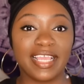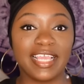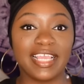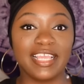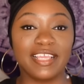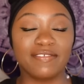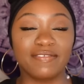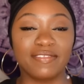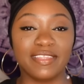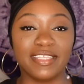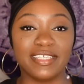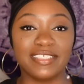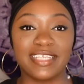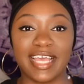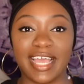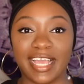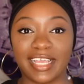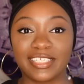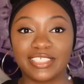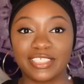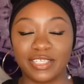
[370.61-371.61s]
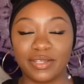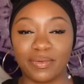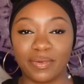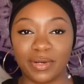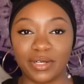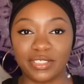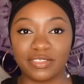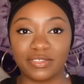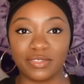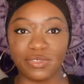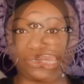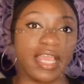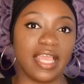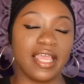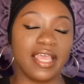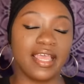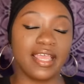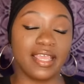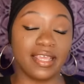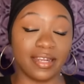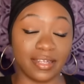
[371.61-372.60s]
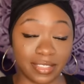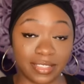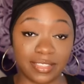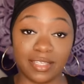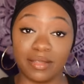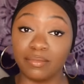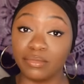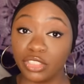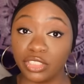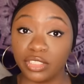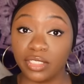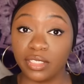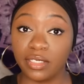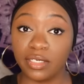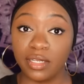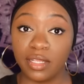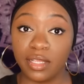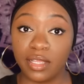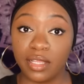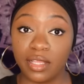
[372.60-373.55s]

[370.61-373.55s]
if this actually works for you. An assumption